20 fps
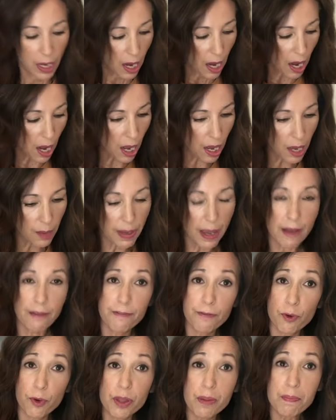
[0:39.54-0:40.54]
And
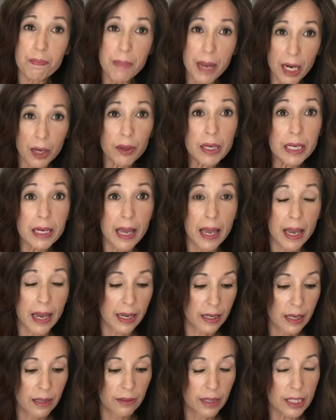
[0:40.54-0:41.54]
for the
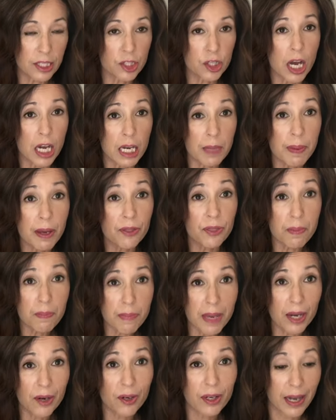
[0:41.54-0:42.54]
marinade, let's talk about the
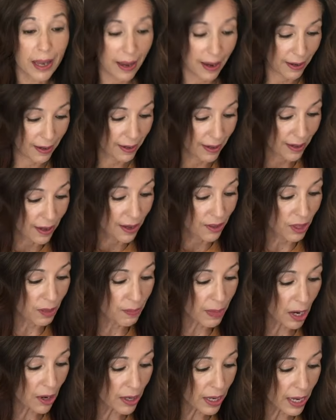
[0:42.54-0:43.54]
marinade. The
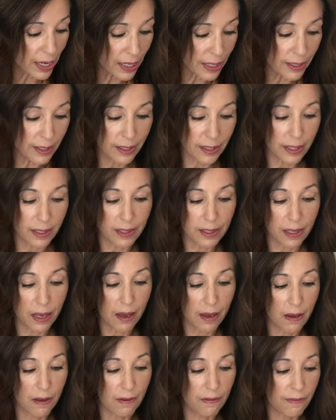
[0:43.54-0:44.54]
marinade consists
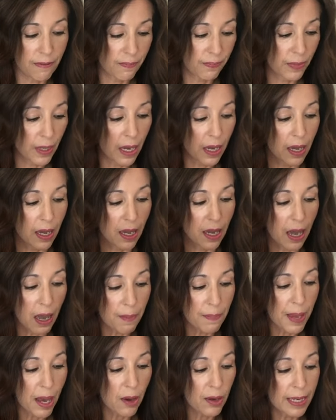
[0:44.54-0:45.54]
of
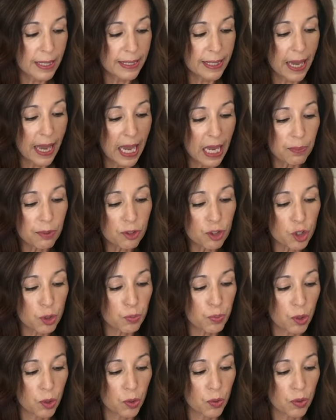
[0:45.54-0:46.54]
about a
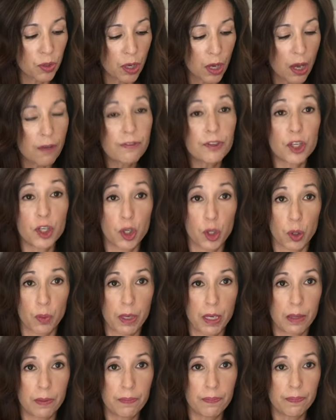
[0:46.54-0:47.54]
tablespoon of
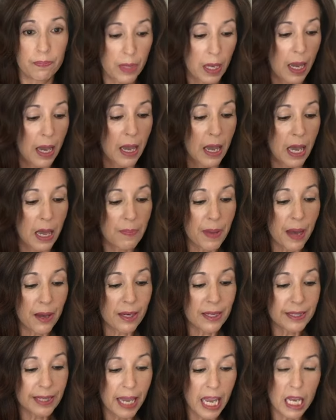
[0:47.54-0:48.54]
cumin, about a
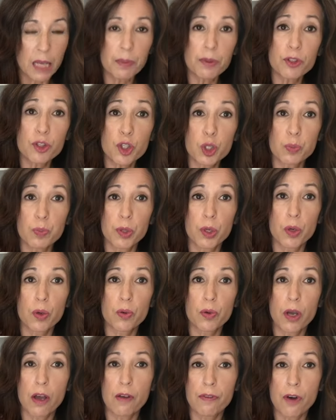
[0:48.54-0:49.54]
tablespoon
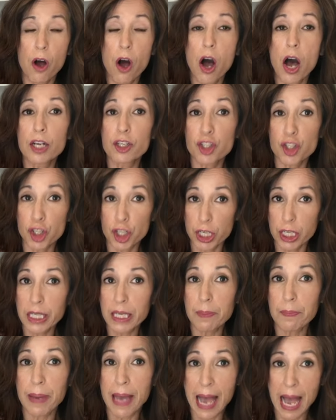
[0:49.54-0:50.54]
of hot chili
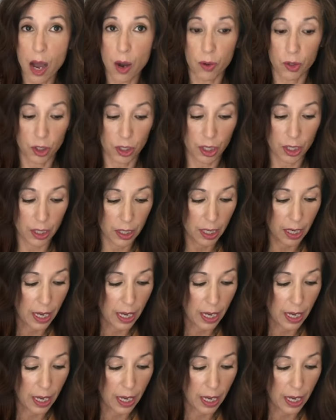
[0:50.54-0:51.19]
powder,